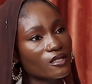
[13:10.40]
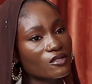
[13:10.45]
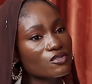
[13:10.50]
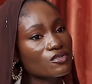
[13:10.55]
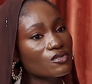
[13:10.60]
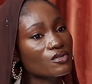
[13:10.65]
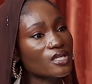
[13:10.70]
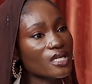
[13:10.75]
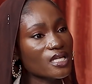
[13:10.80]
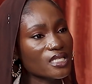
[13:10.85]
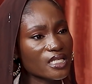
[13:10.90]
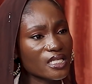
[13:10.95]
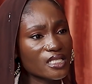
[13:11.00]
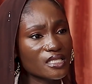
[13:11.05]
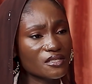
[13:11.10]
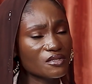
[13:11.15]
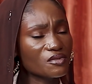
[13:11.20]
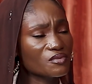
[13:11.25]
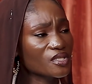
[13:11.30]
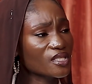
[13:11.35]
So yes, I
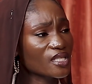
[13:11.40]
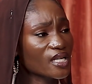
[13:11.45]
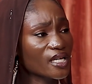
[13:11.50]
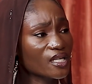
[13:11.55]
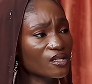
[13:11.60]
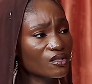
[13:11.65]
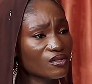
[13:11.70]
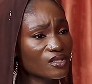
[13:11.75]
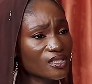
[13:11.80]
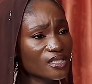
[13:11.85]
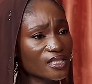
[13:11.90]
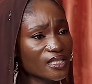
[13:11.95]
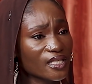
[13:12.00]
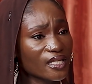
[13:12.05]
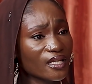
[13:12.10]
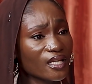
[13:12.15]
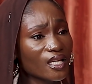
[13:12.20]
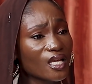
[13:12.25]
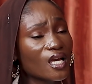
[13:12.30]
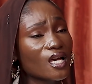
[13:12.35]
deal with that a lot,
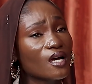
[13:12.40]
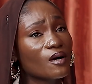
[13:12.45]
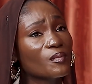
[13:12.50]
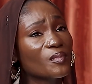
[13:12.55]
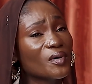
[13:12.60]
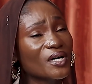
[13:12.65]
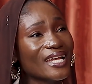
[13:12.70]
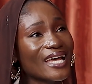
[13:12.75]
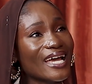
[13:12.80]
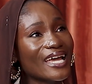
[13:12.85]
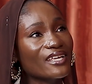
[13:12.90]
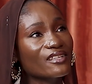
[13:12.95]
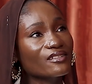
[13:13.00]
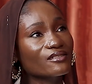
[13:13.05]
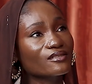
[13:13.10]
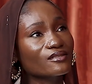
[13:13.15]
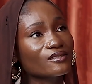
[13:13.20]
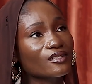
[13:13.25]
but I